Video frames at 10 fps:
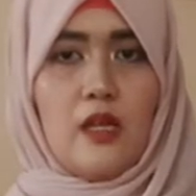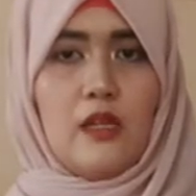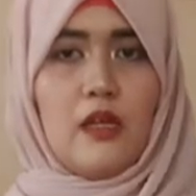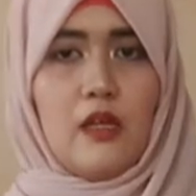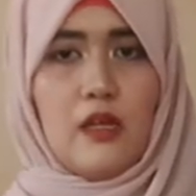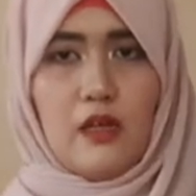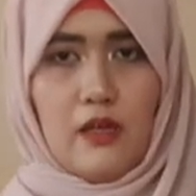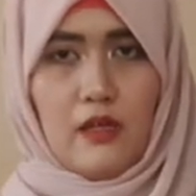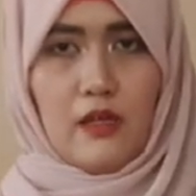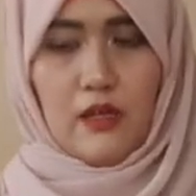
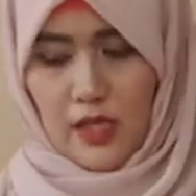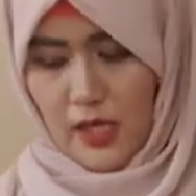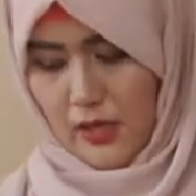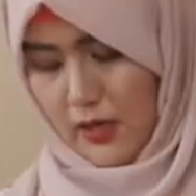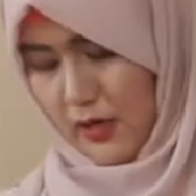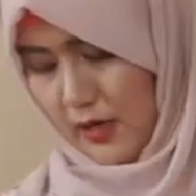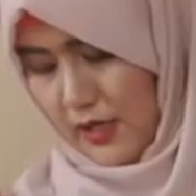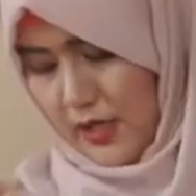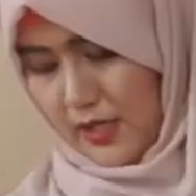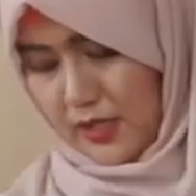the here
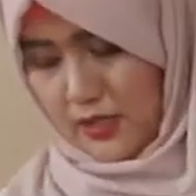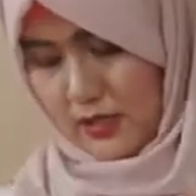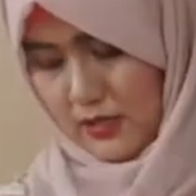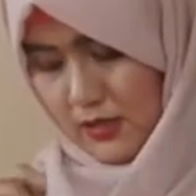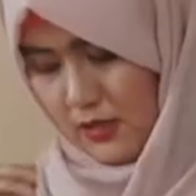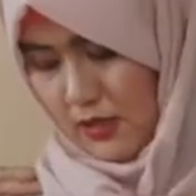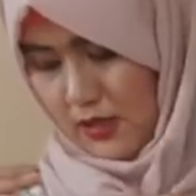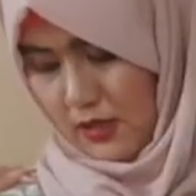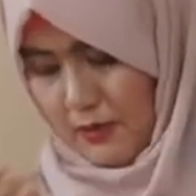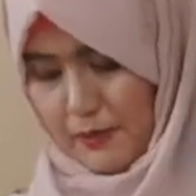it has
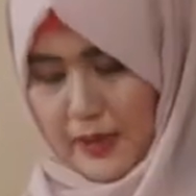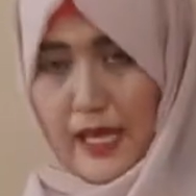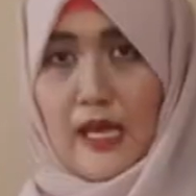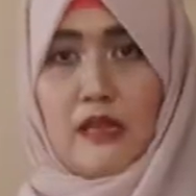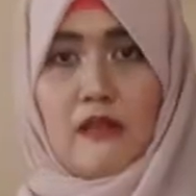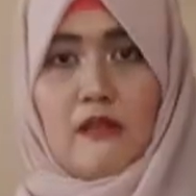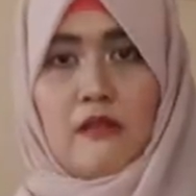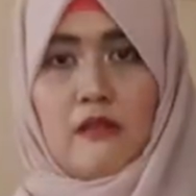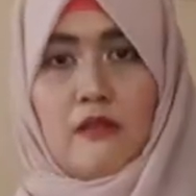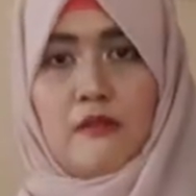plain
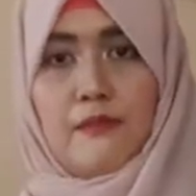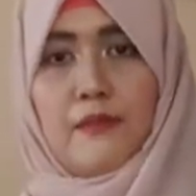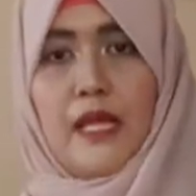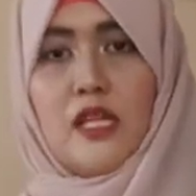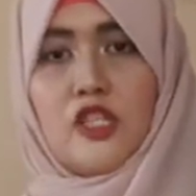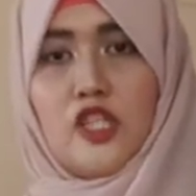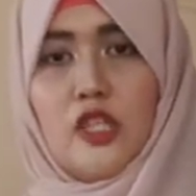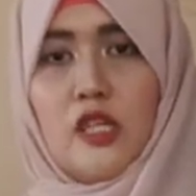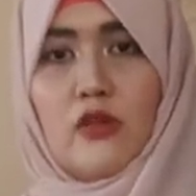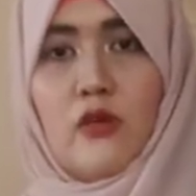lang siya
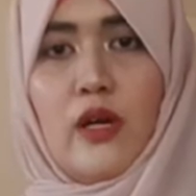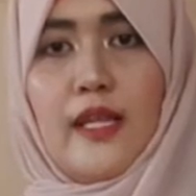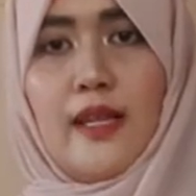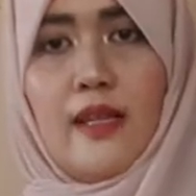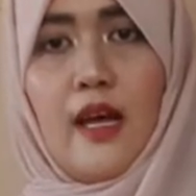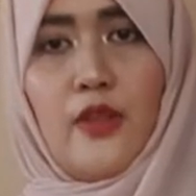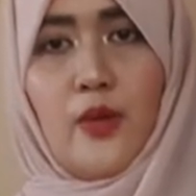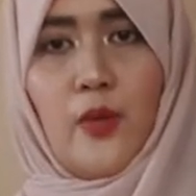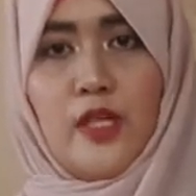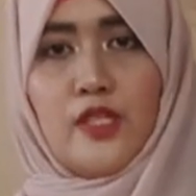dito, unlike the other
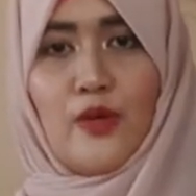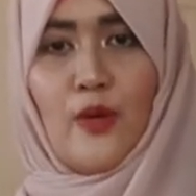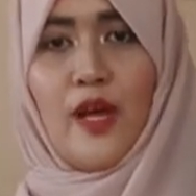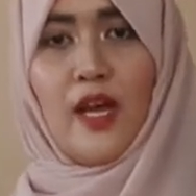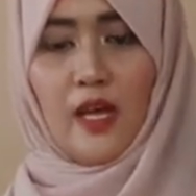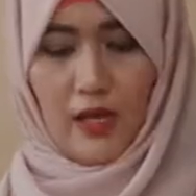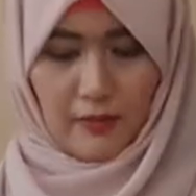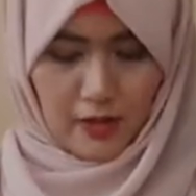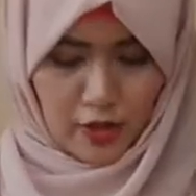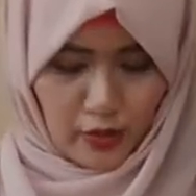one. So I'm
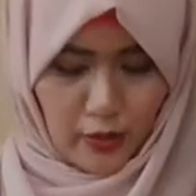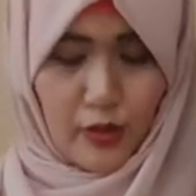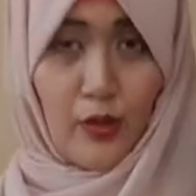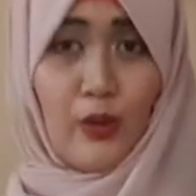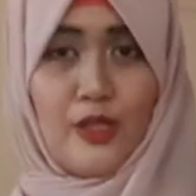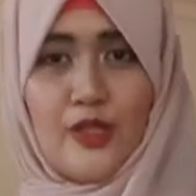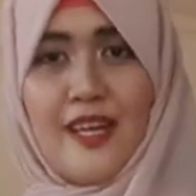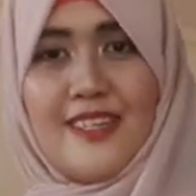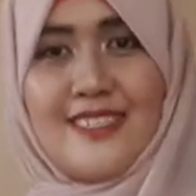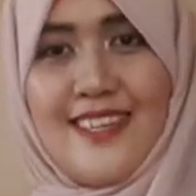gonna show you the whole dress